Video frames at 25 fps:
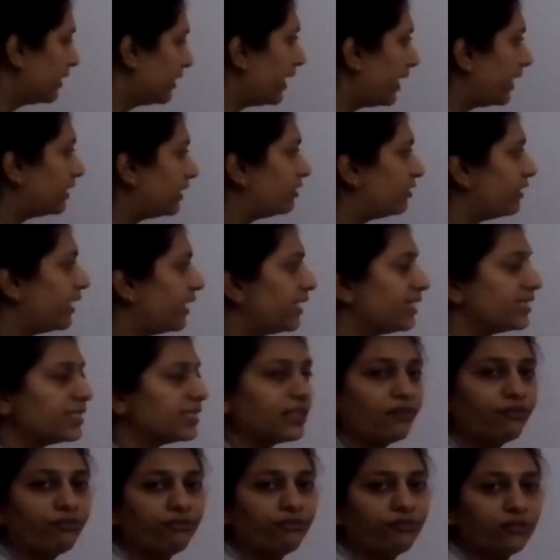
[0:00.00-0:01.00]
That 3
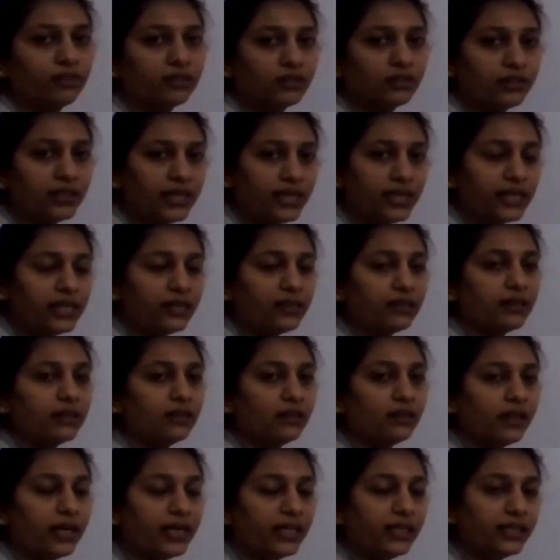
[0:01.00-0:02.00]

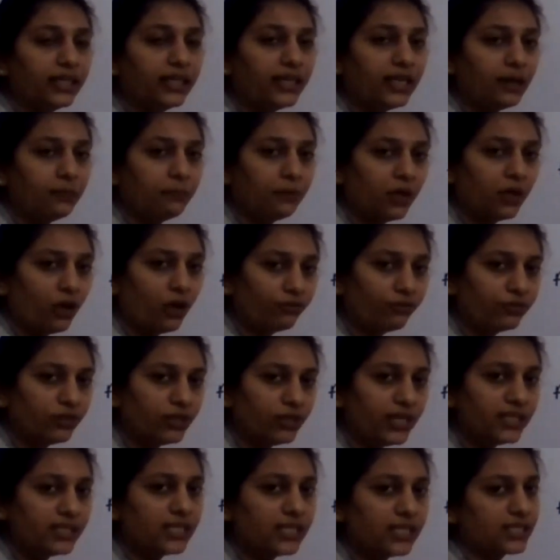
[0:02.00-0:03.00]
in the table of
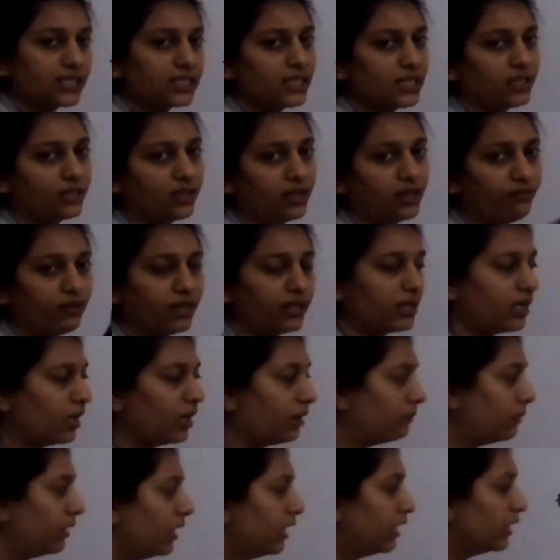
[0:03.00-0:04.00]
3, 63 will
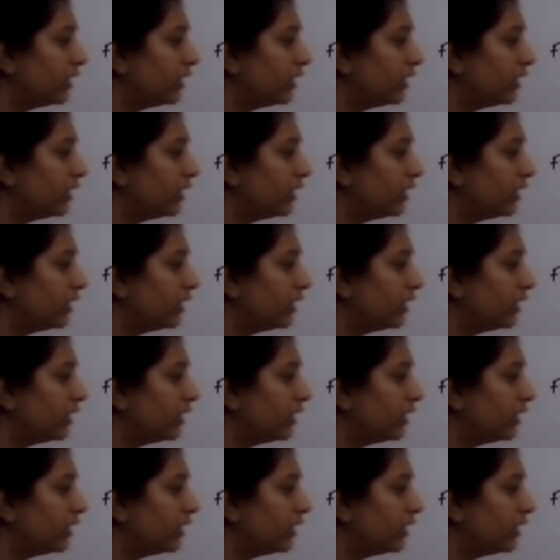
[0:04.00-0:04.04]
come.